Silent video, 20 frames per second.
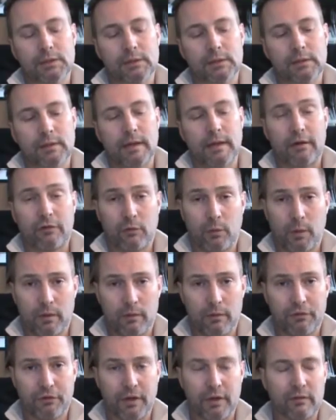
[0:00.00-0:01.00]

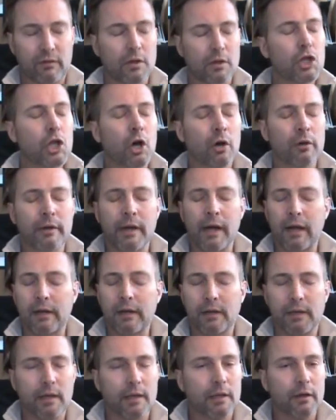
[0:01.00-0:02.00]
actuarial science. No, you're not
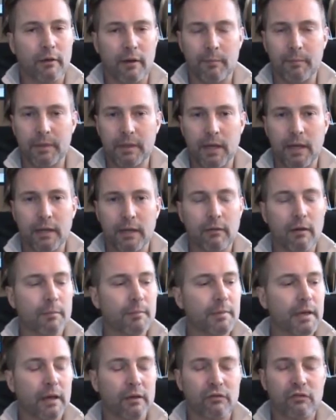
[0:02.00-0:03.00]
going to get your MBA. Your
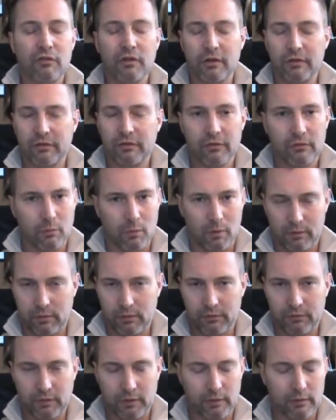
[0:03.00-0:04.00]
MBA is just as
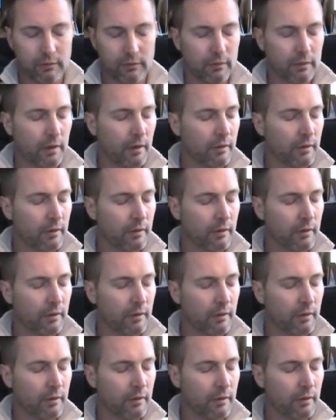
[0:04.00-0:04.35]
worthless. I could do